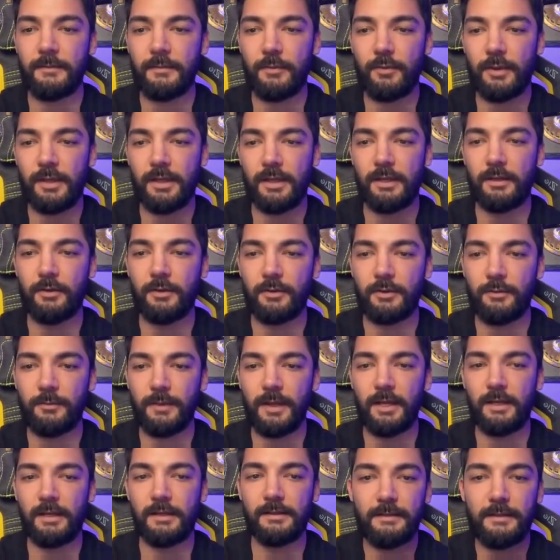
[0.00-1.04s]
We click on the
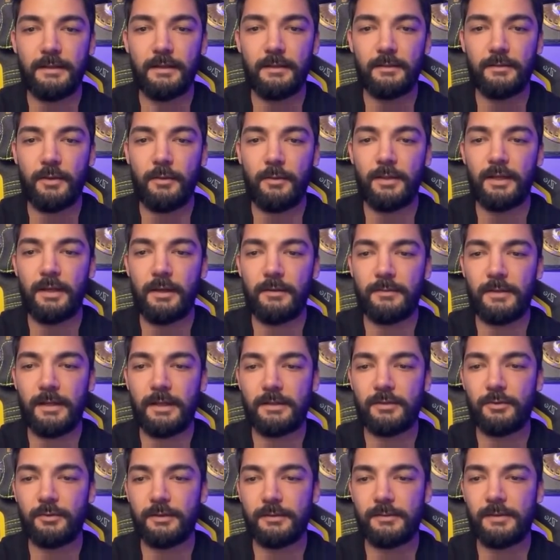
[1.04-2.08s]
balance. From here,
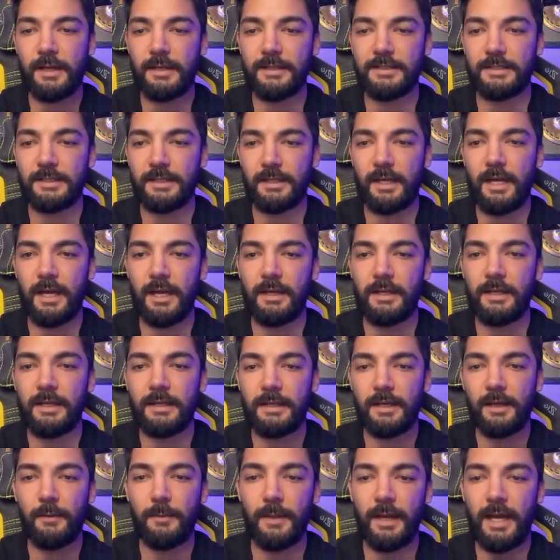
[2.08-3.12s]
friends, we find Solana
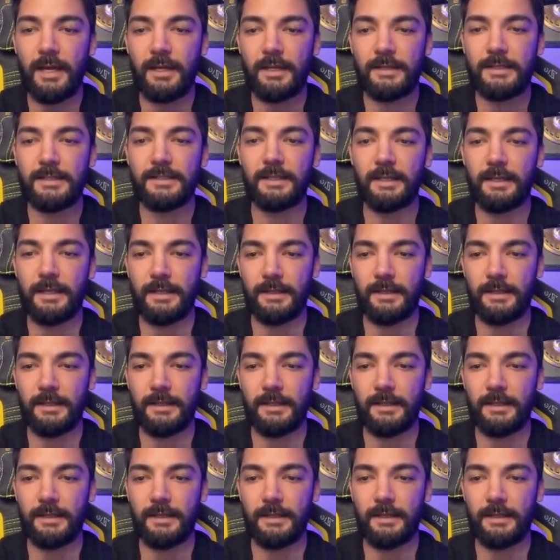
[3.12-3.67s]
in our balance.